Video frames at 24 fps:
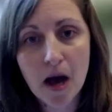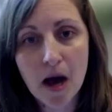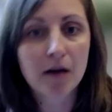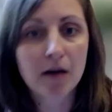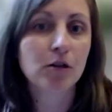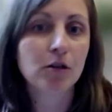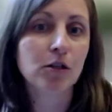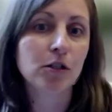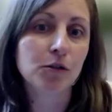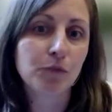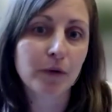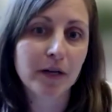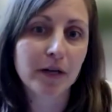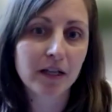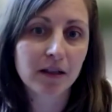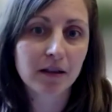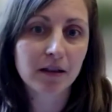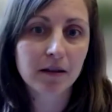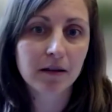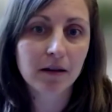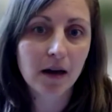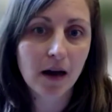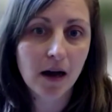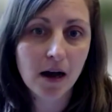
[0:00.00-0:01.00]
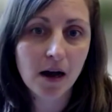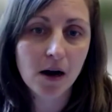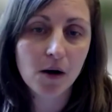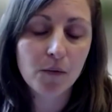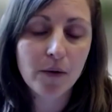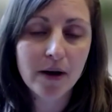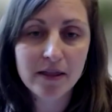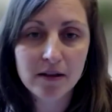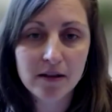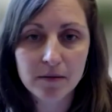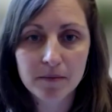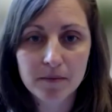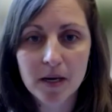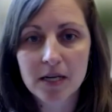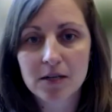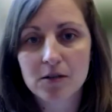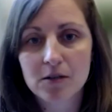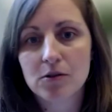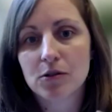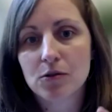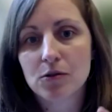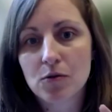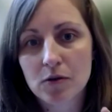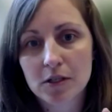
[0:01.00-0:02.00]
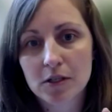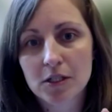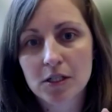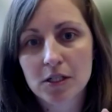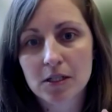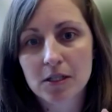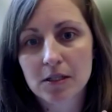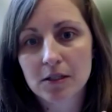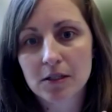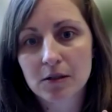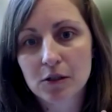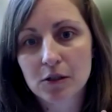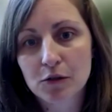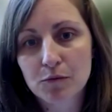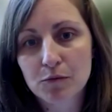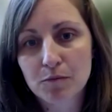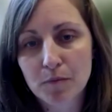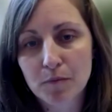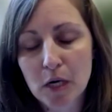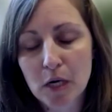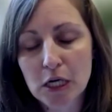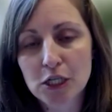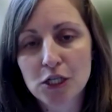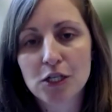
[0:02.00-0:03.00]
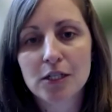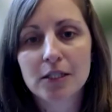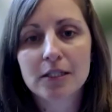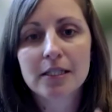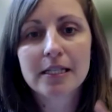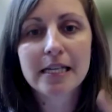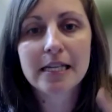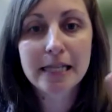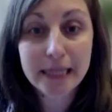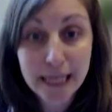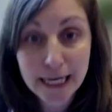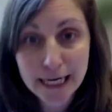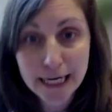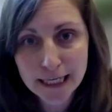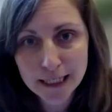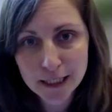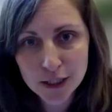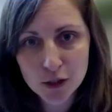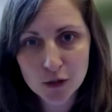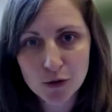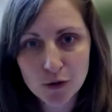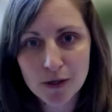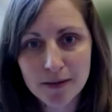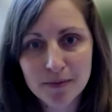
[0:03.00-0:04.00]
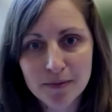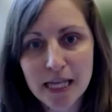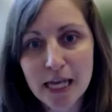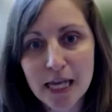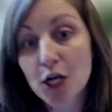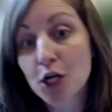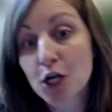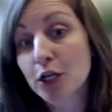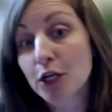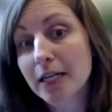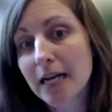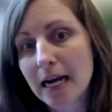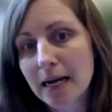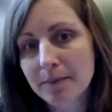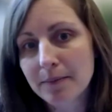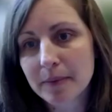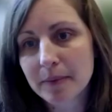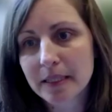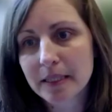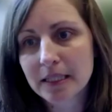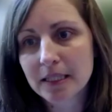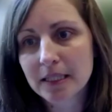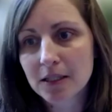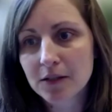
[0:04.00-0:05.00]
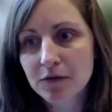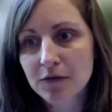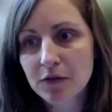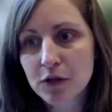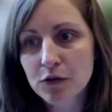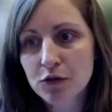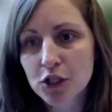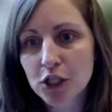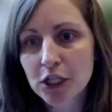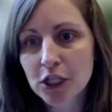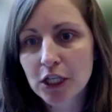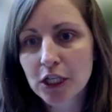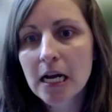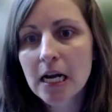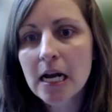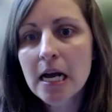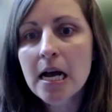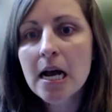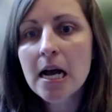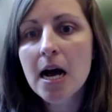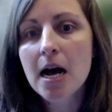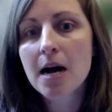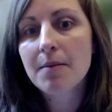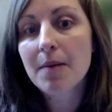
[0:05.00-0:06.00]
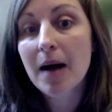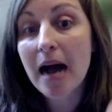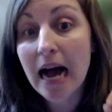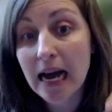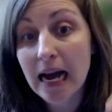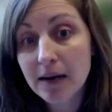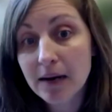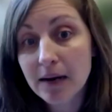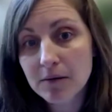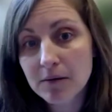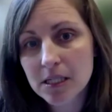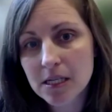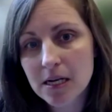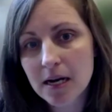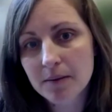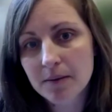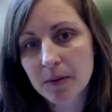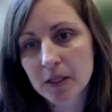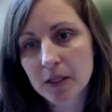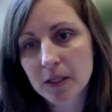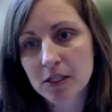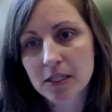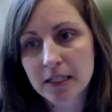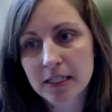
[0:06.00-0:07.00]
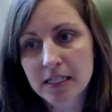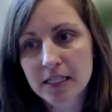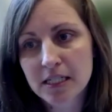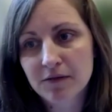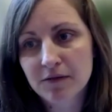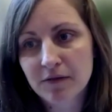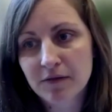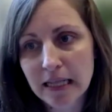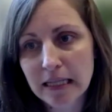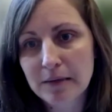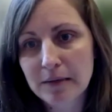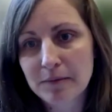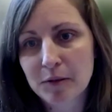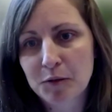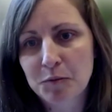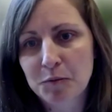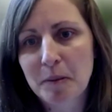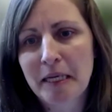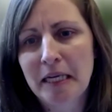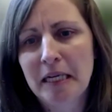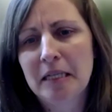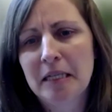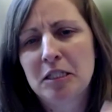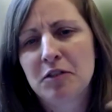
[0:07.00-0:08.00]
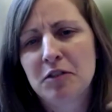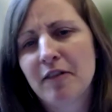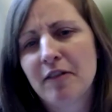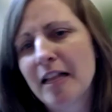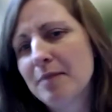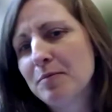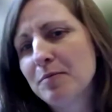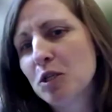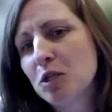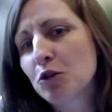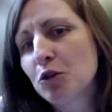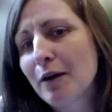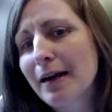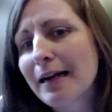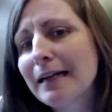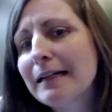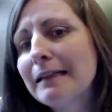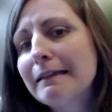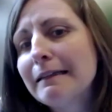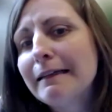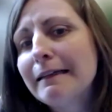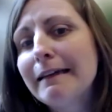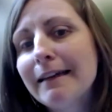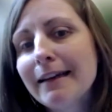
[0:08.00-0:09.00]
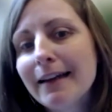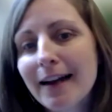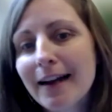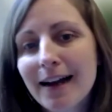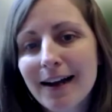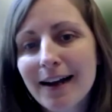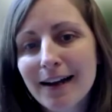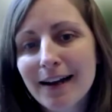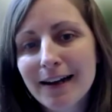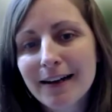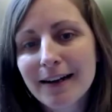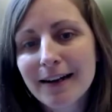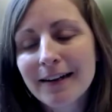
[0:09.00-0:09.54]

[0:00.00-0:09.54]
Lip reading: modeled with weather models, or to model synthetic storms that could happen in the future. I was not personally developed directly